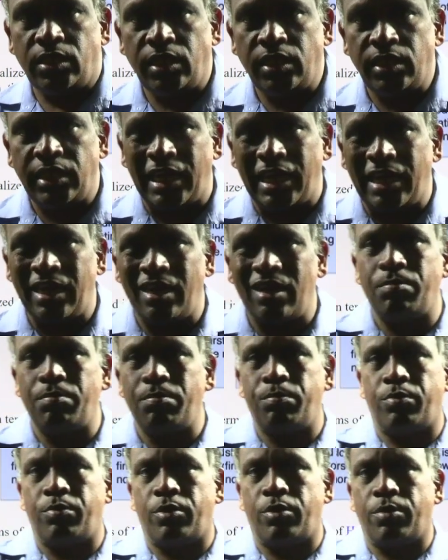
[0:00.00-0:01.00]
there are
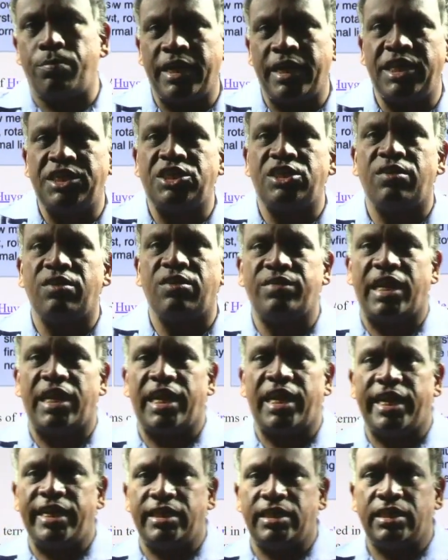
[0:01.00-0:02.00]
propagation of the
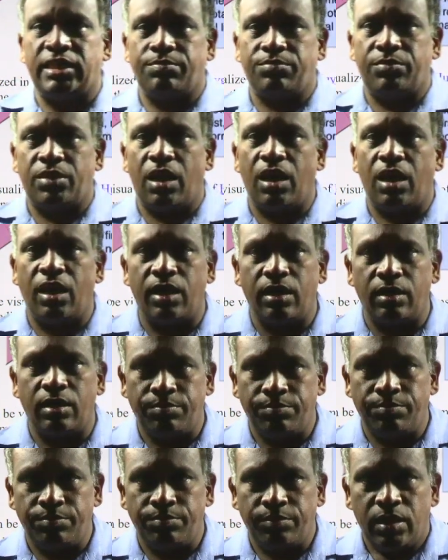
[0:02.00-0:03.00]
light, or
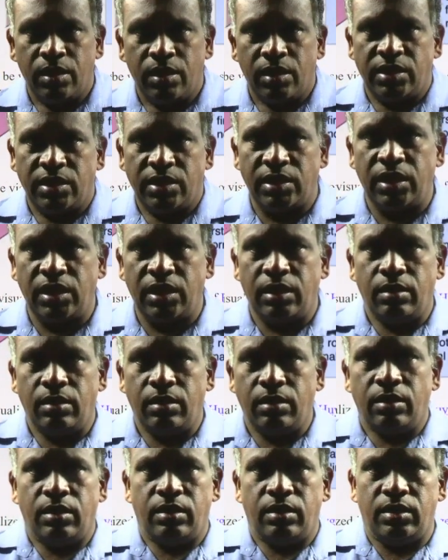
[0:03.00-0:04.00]
see,
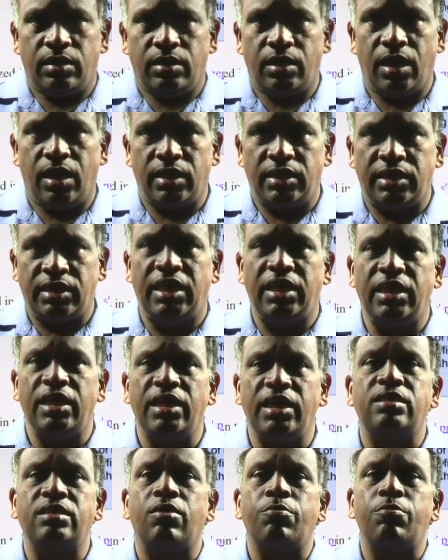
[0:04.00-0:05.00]
the theories
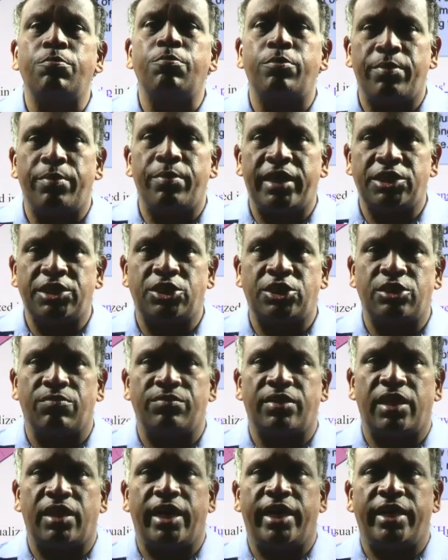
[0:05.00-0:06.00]
of propagation of the
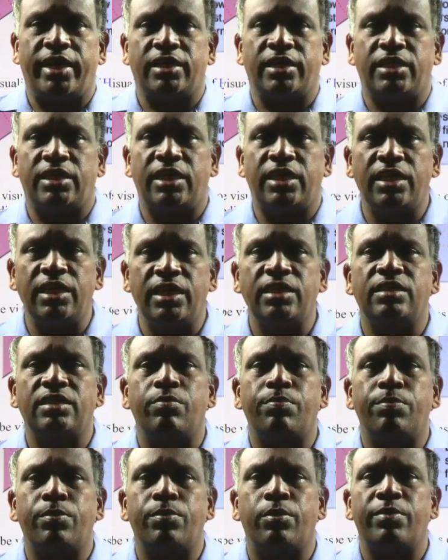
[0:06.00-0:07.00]
light. Theories of
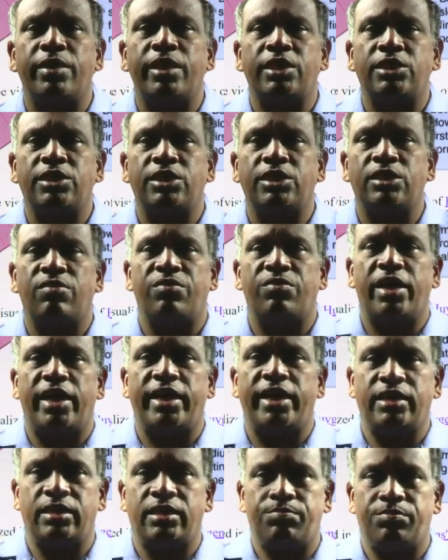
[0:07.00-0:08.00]
propagation of light,
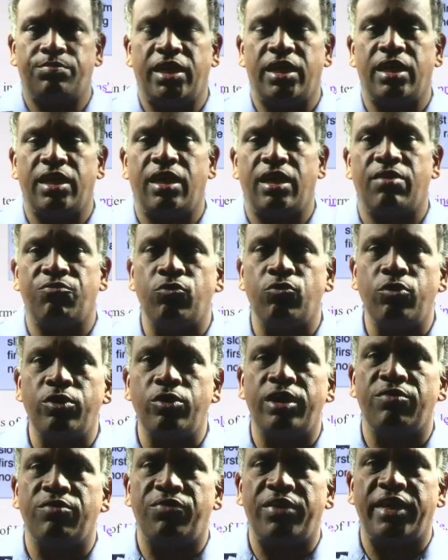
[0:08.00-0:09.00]
there are 4
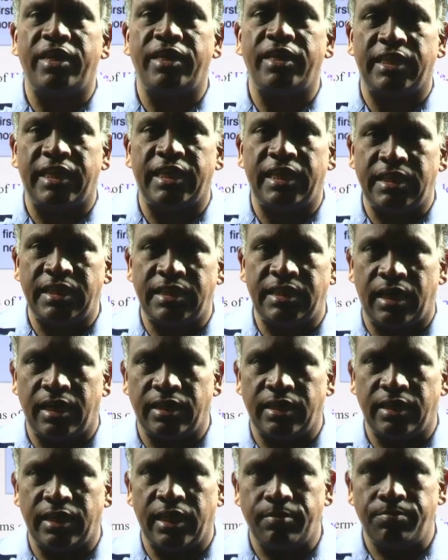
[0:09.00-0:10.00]
different theories are
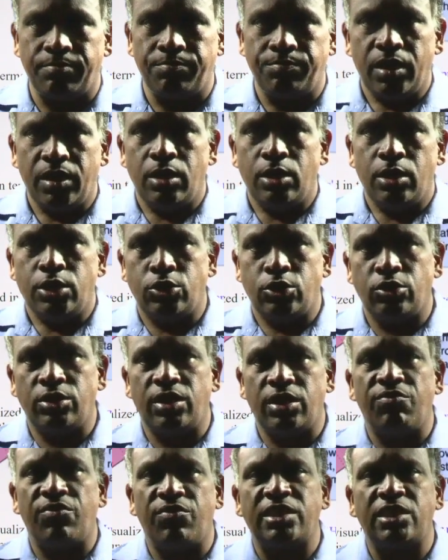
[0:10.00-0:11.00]
there. So the
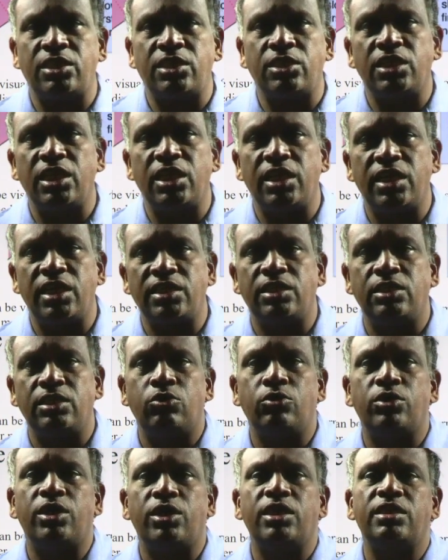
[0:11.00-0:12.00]
first theory is
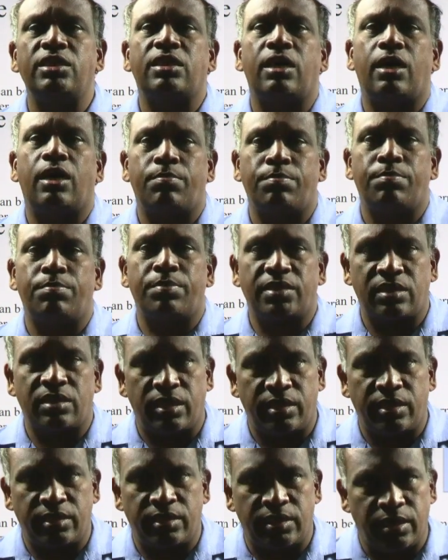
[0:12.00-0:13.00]
Newton's corpuscular
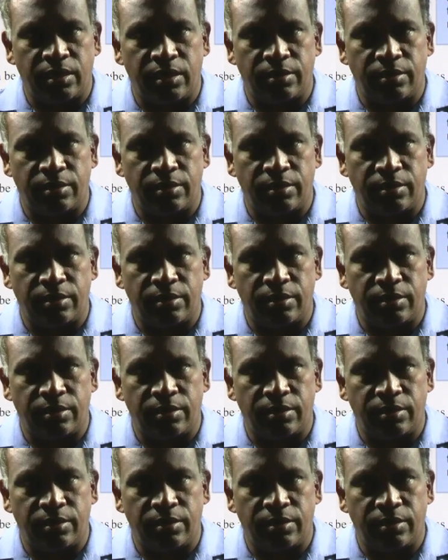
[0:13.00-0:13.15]
theory.